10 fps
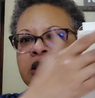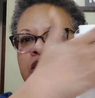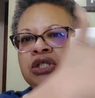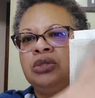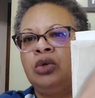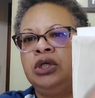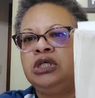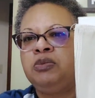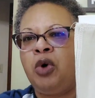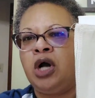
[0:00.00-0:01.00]
stitches on
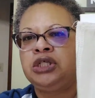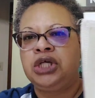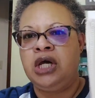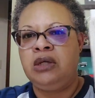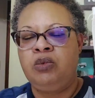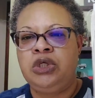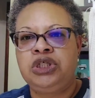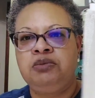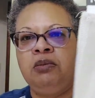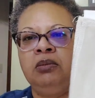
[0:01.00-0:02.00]
this project,
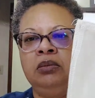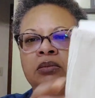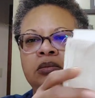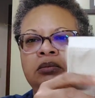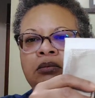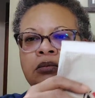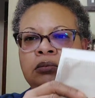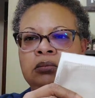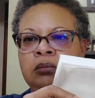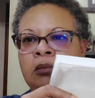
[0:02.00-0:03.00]
which
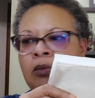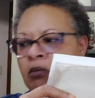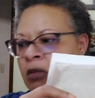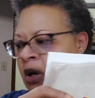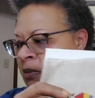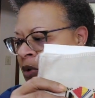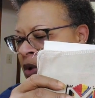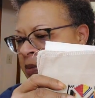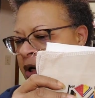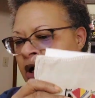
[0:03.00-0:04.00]
met my
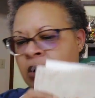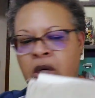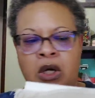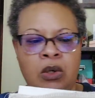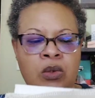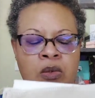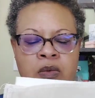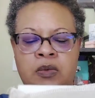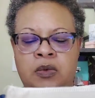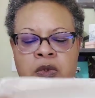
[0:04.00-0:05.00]
WIPGO goal.